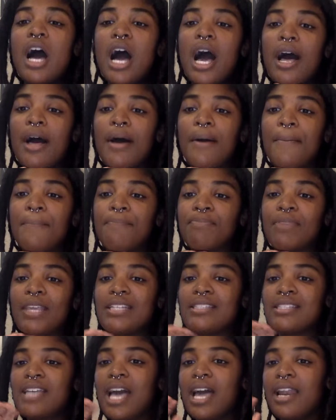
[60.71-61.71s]
Um,
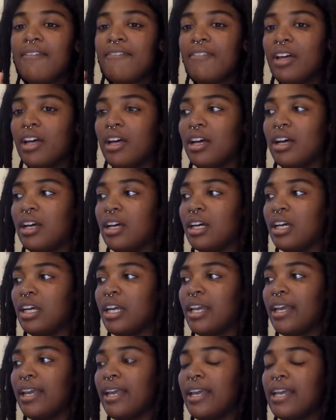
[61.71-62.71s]
it's kind of a
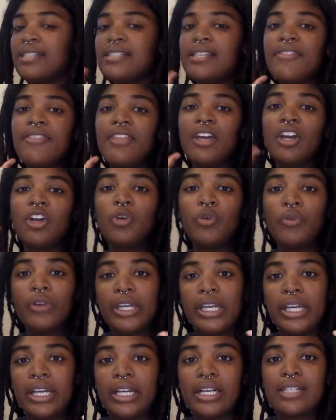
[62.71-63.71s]
it's in the
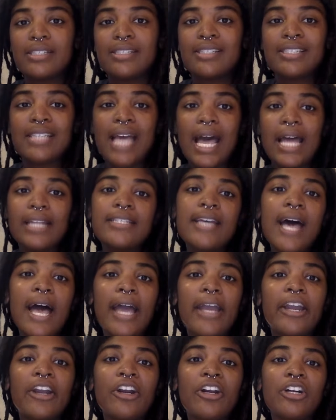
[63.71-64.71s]
Greek
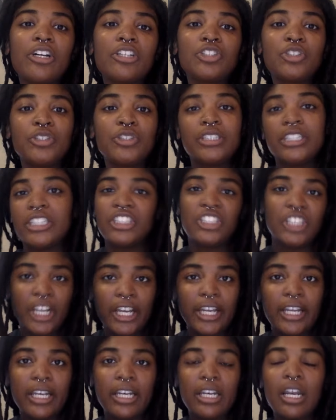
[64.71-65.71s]
satire
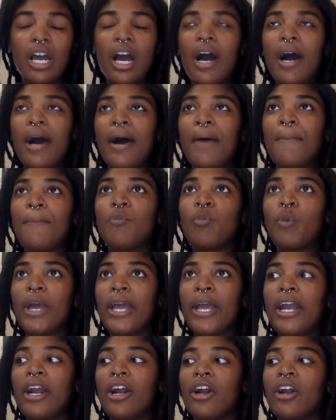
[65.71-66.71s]
tradition um,
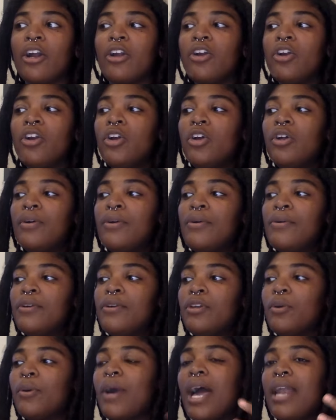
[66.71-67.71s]
where
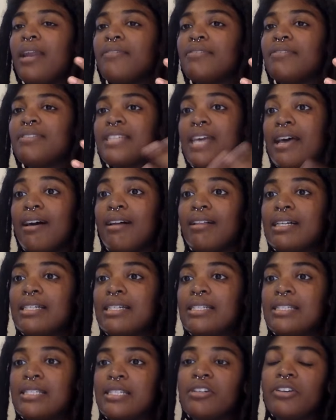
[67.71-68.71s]
you kind of tell a
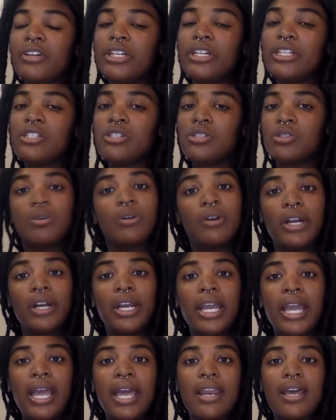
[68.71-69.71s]
serious
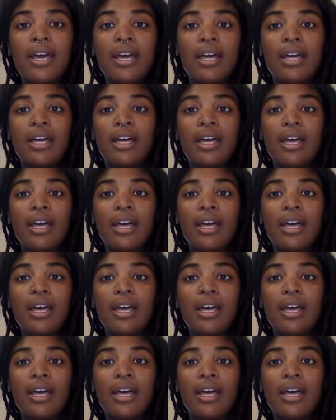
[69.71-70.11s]
story in a